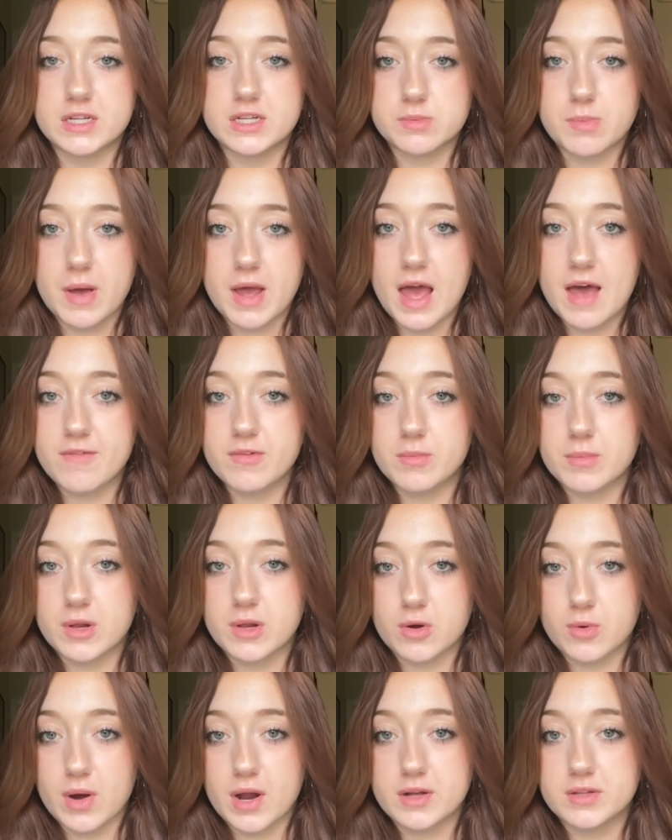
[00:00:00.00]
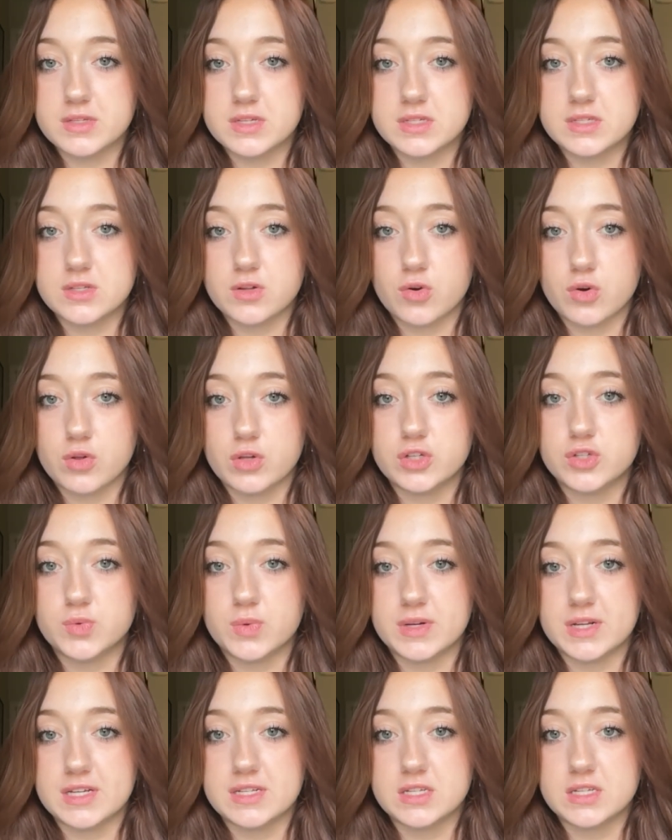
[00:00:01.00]
despite having been around since the early
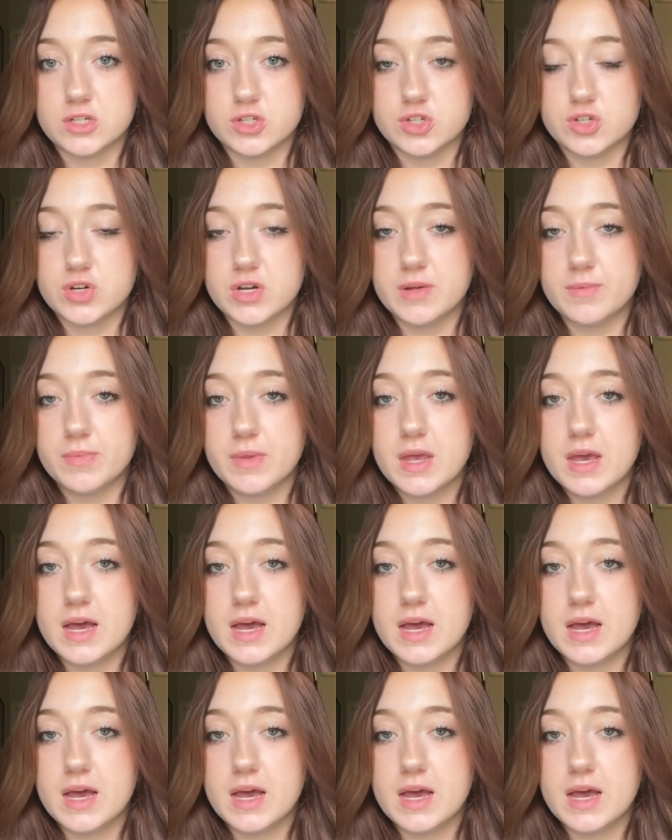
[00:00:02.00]
20th century,